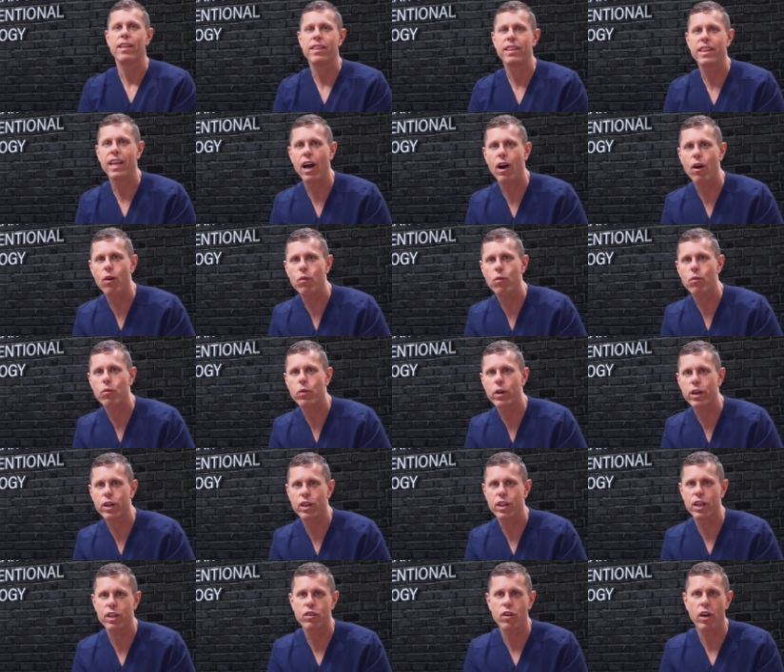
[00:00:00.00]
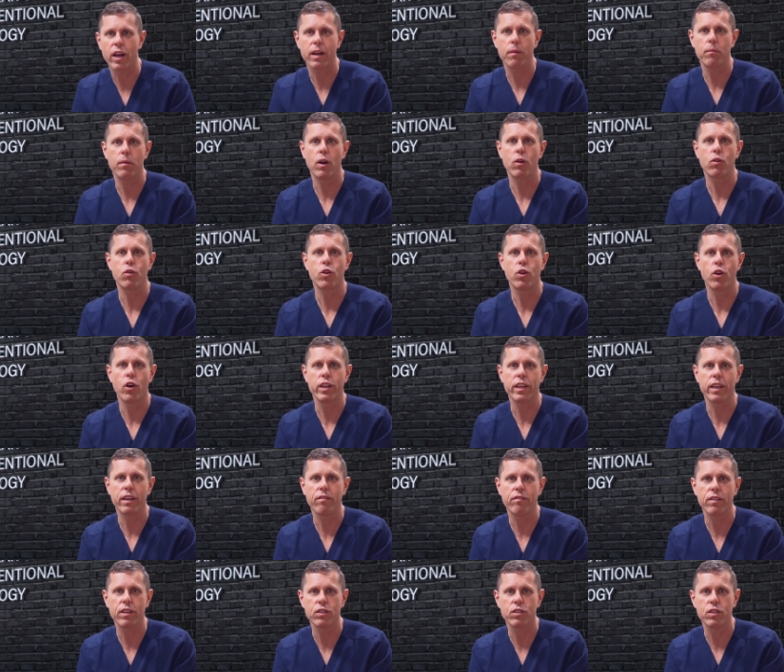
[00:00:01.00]
Now, we're gonna talk about chronic
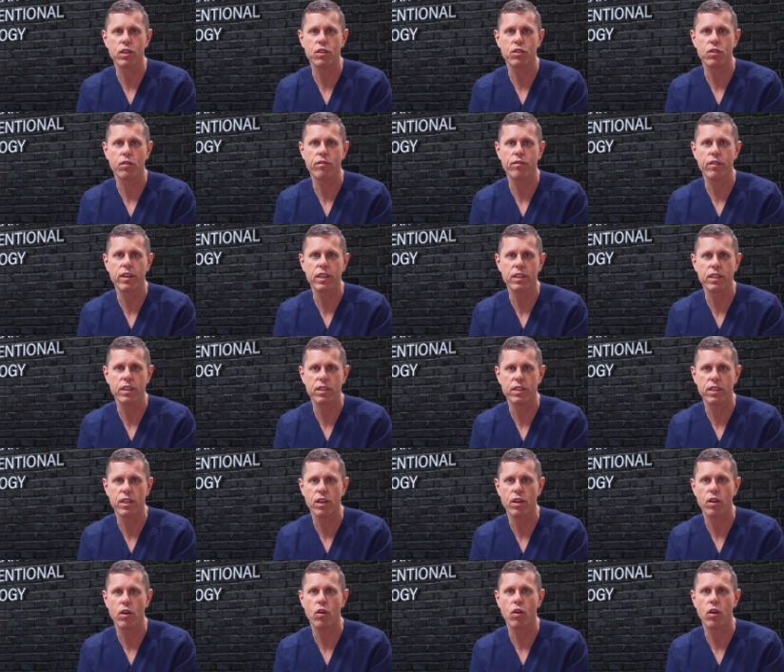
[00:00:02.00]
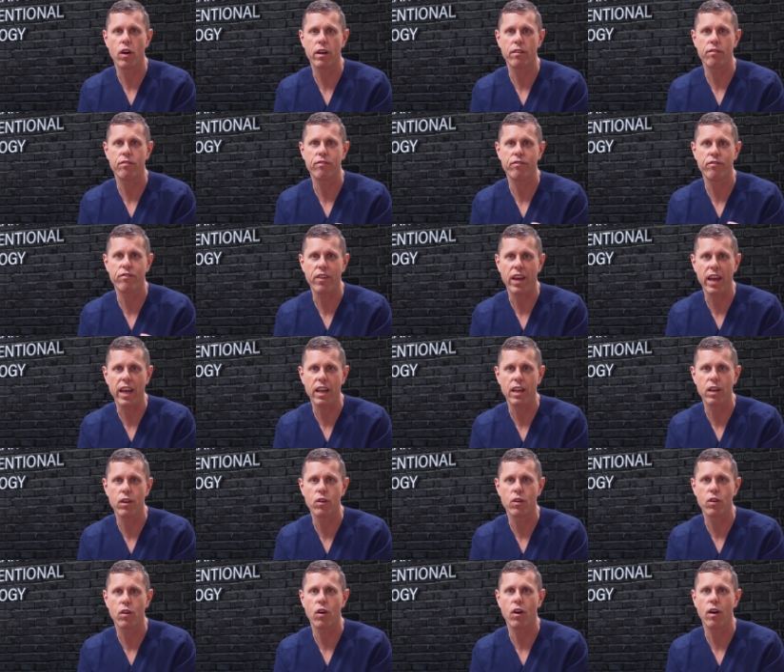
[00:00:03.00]
venous insufficiency or
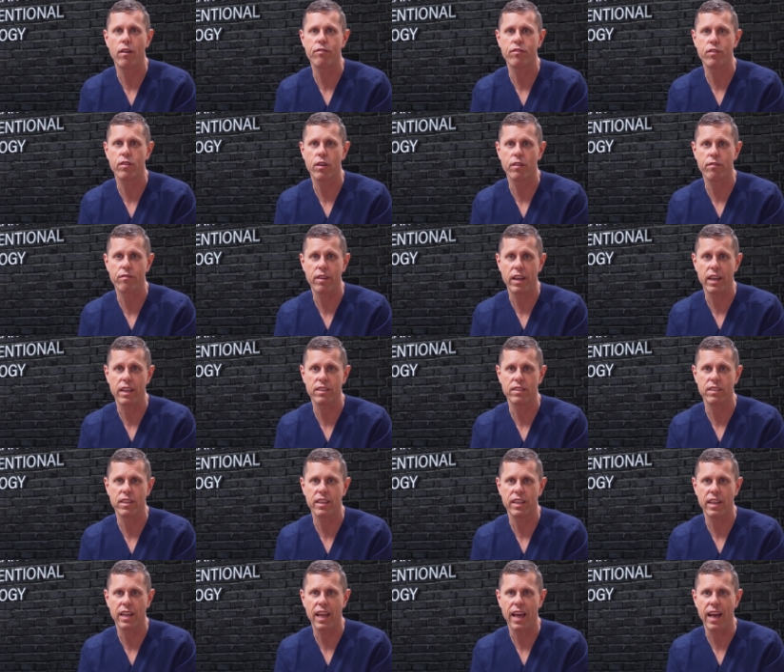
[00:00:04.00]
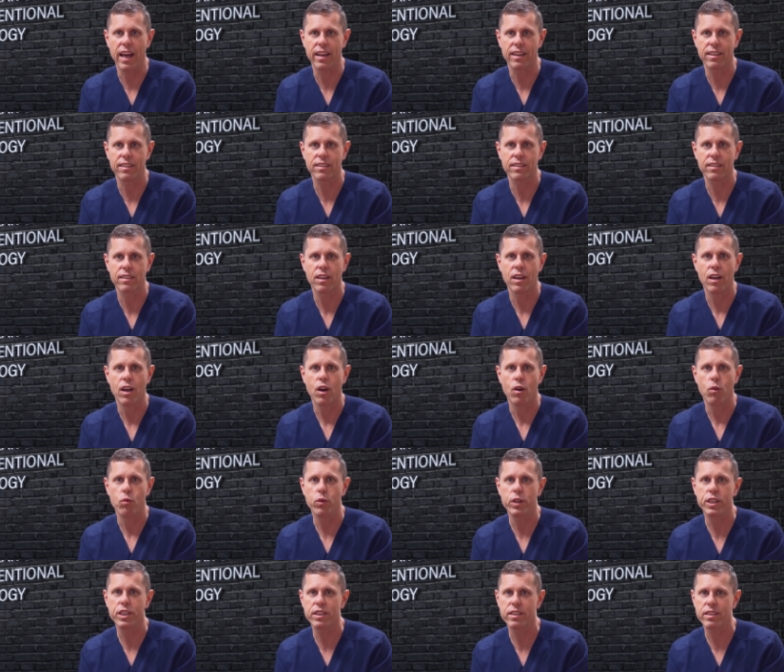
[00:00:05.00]
failure of your veins in the legs,
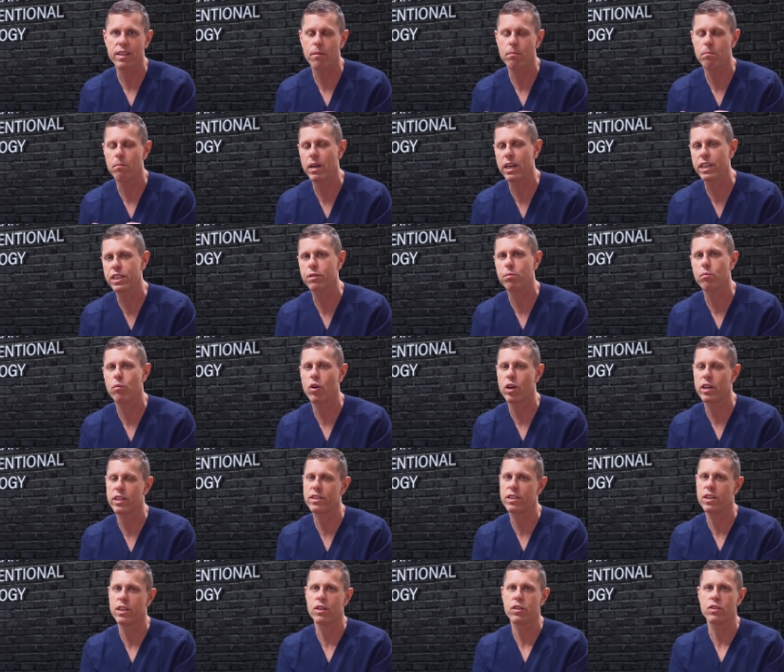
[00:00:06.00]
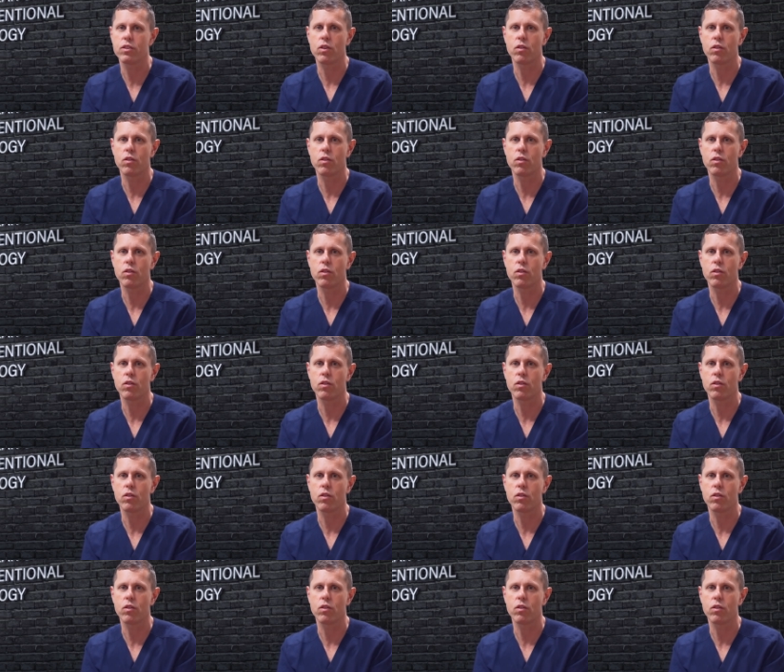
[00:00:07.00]
which is a much more serious